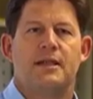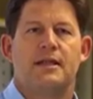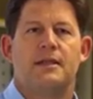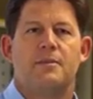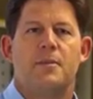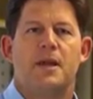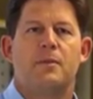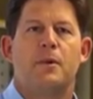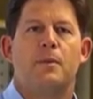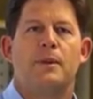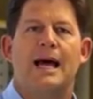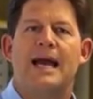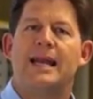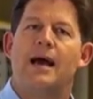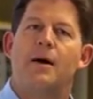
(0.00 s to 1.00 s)
that the minimum
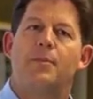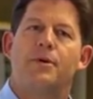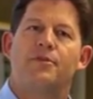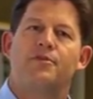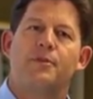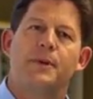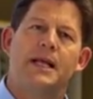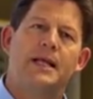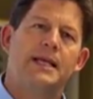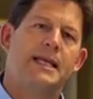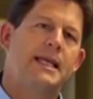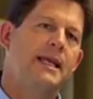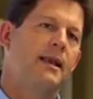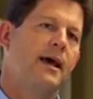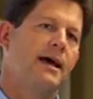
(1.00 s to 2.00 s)
light output from an
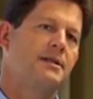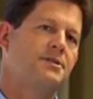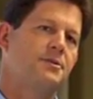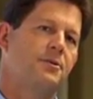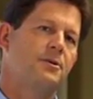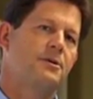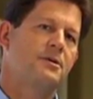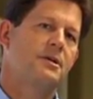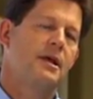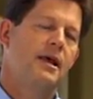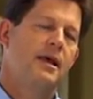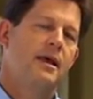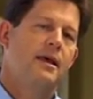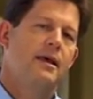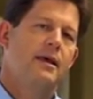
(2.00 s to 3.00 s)
LED light source
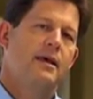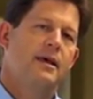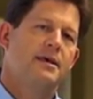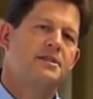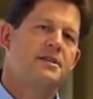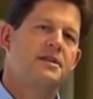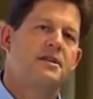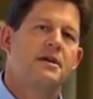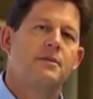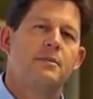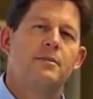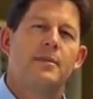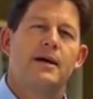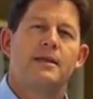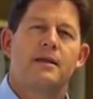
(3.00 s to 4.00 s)
is
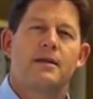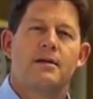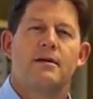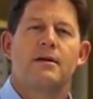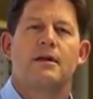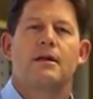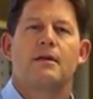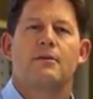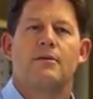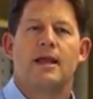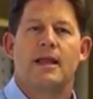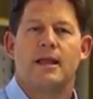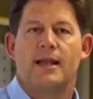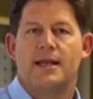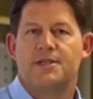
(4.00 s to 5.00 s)
determined by the current
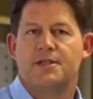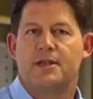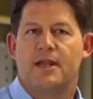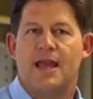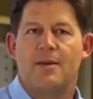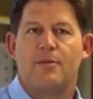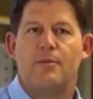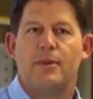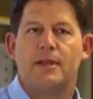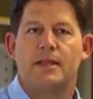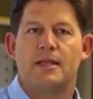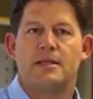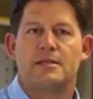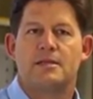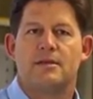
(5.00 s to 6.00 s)
regulation
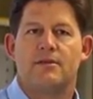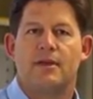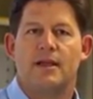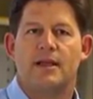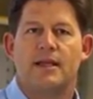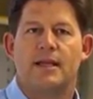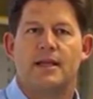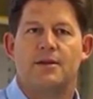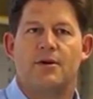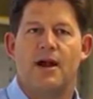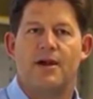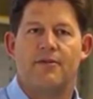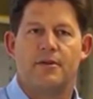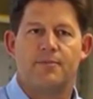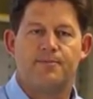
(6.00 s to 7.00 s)
capabilities of the LED
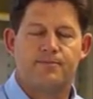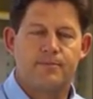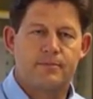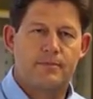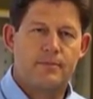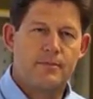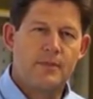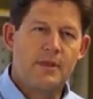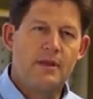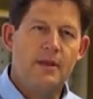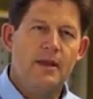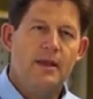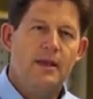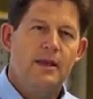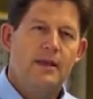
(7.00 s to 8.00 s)
driver.
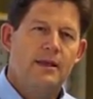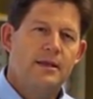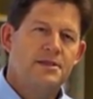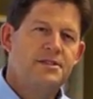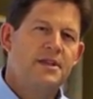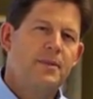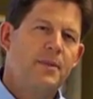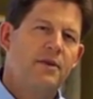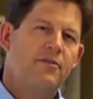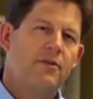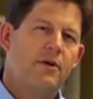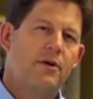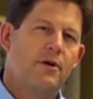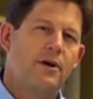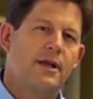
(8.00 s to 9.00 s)
This dimming
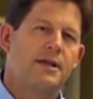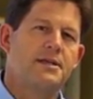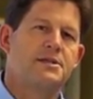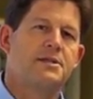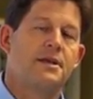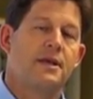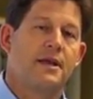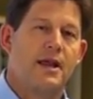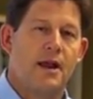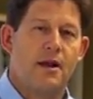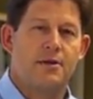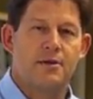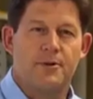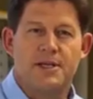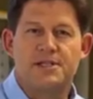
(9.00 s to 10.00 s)
floor is a
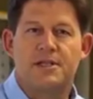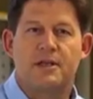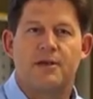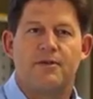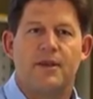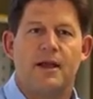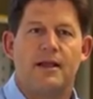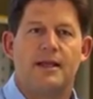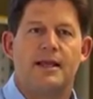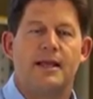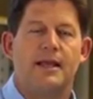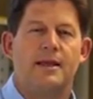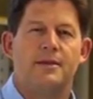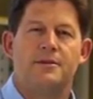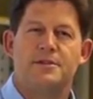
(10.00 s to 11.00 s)
characteristic of the LED,
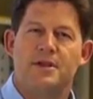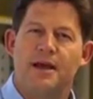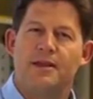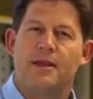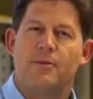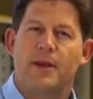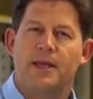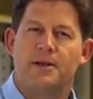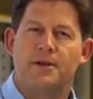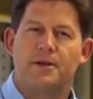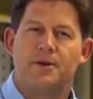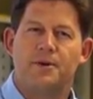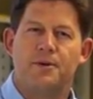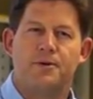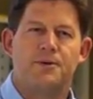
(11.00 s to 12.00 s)
and there's nothing we can
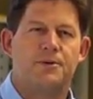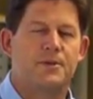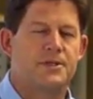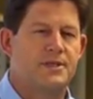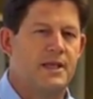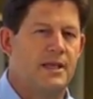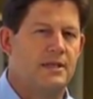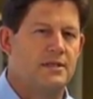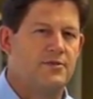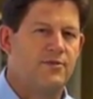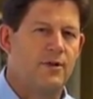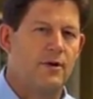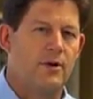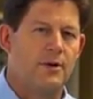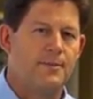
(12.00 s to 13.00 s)
do to extend this
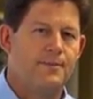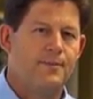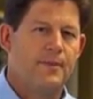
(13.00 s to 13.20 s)
floor.